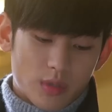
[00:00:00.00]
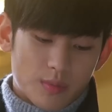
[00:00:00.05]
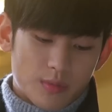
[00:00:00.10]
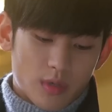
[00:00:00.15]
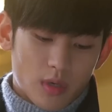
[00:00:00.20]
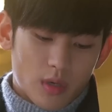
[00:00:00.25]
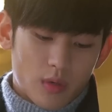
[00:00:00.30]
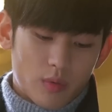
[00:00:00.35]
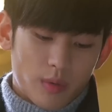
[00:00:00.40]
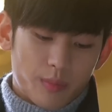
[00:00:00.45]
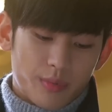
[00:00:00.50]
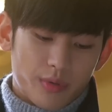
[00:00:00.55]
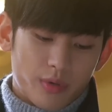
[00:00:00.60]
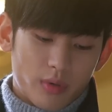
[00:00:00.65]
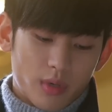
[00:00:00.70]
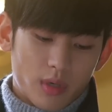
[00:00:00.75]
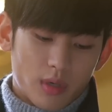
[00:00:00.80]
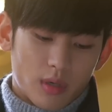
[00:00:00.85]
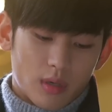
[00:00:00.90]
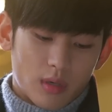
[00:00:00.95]
made her think of all
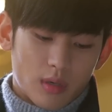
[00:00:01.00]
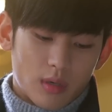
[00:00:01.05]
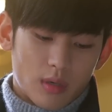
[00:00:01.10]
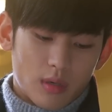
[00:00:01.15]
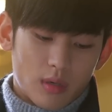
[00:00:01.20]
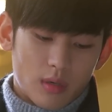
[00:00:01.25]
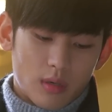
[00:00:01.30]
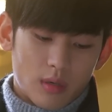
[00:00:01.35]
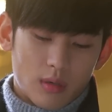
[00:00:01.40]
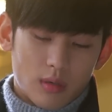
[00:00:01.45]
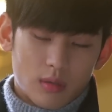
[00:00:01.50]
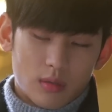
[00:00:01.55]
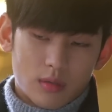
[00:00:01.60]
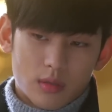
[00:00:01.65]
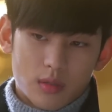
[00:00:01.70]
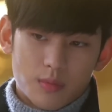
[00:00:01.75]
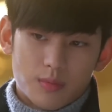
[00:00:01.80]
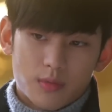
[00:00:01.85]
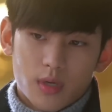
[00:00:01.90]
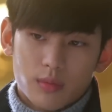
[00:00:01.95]
the food in the world,